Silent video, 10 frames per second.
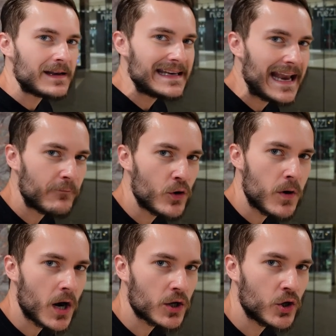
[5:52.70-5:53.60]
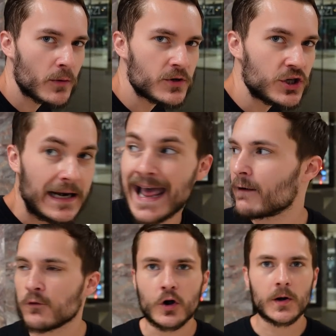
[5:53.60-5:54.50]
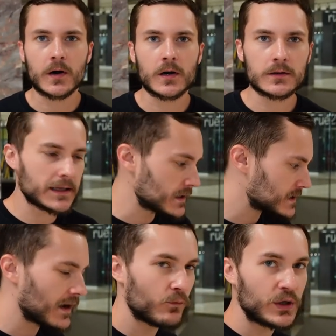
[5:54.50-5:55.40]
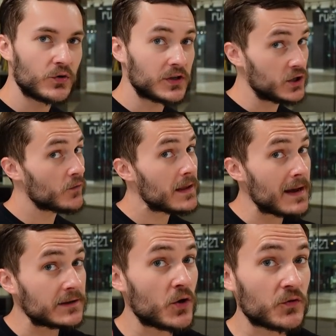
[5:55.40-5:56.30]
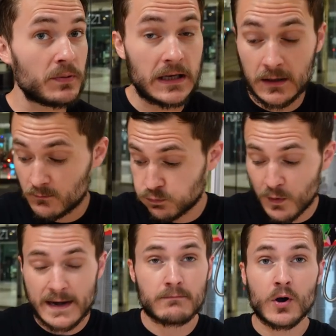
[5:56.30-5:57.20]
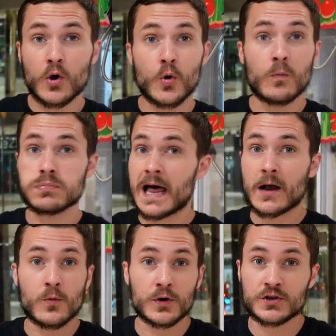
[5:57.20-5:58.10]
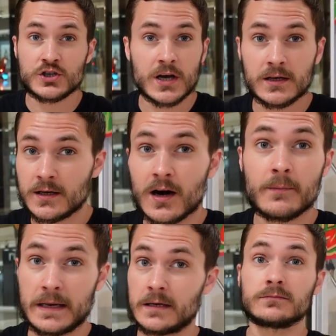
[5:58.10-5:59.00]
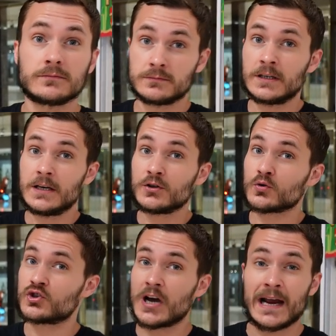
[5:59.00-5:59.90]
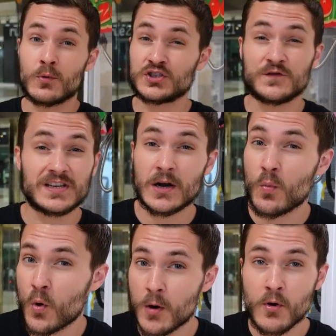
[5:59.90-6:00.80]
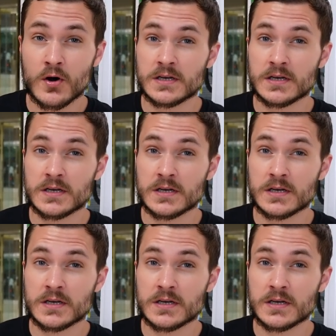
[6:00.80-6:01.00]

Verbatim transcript: never bought a claw machine ever that doesn't have wheels. You know they make those big rainbow black ones, you, you know what I mean? Yeah. Those giant ones you've seen at Walmart